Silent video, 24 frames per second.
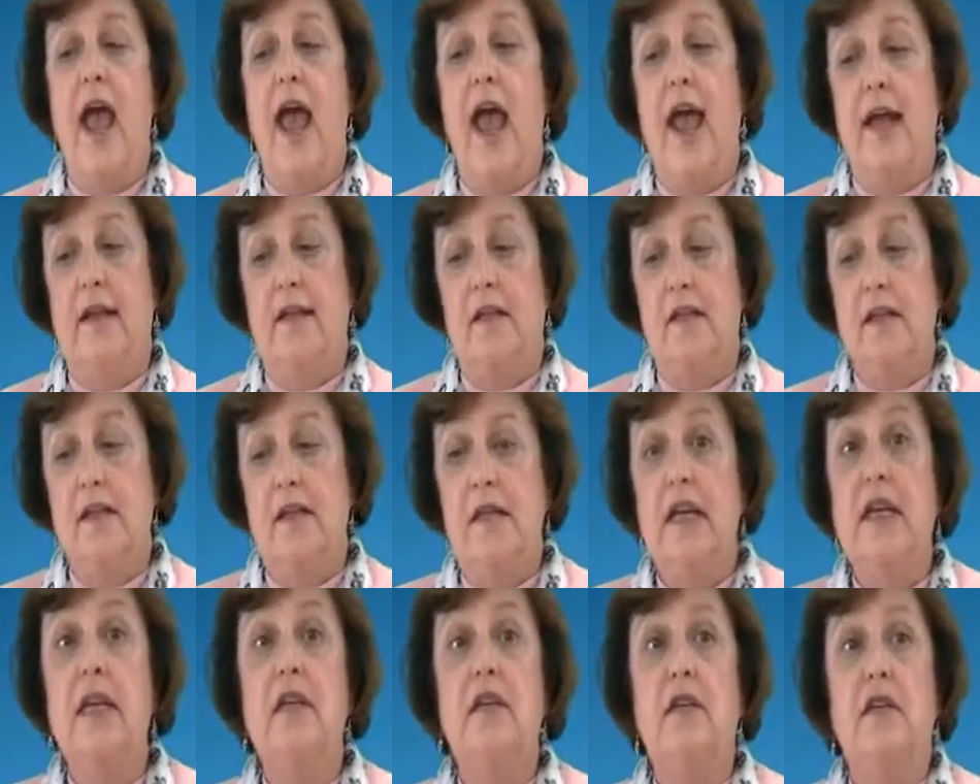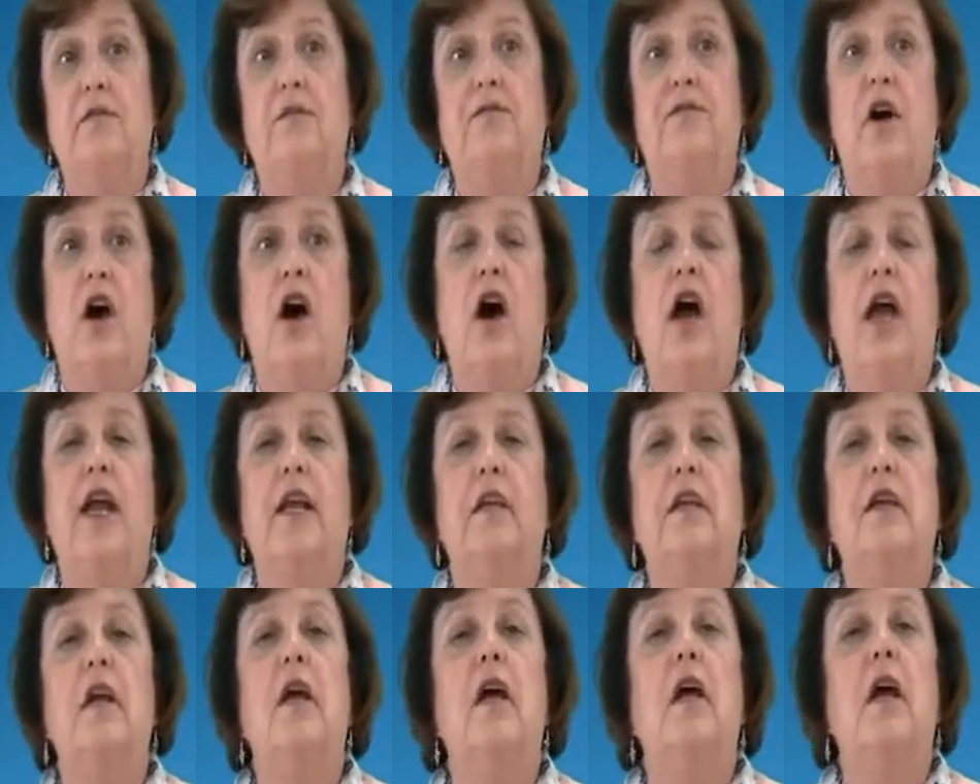and seek to
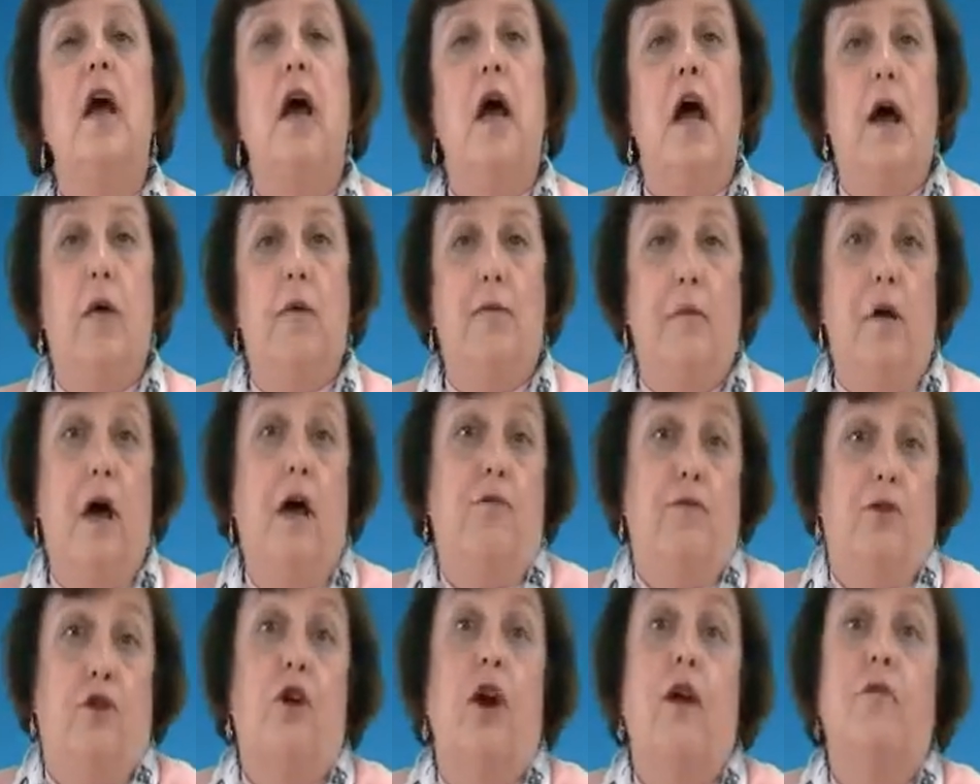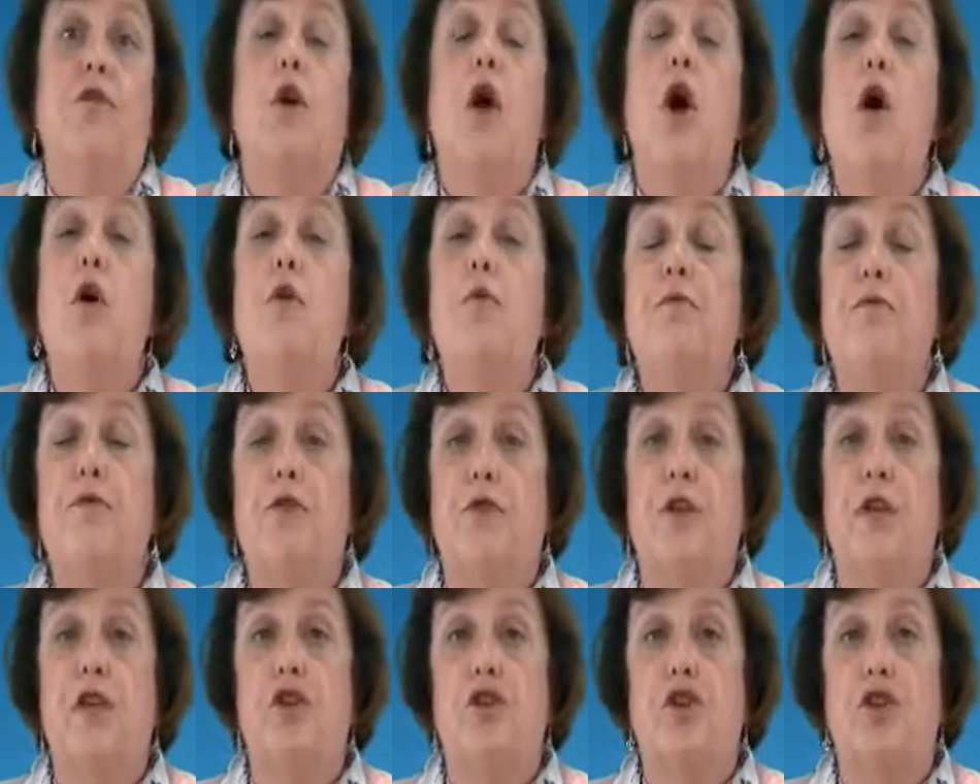find a forever home for
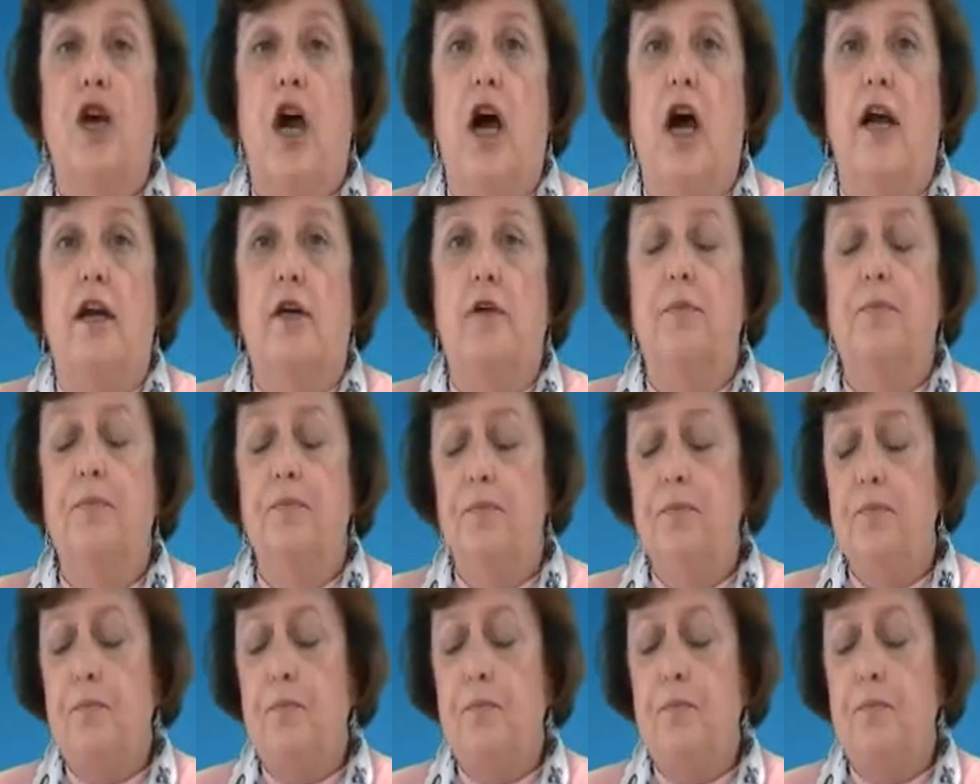this child,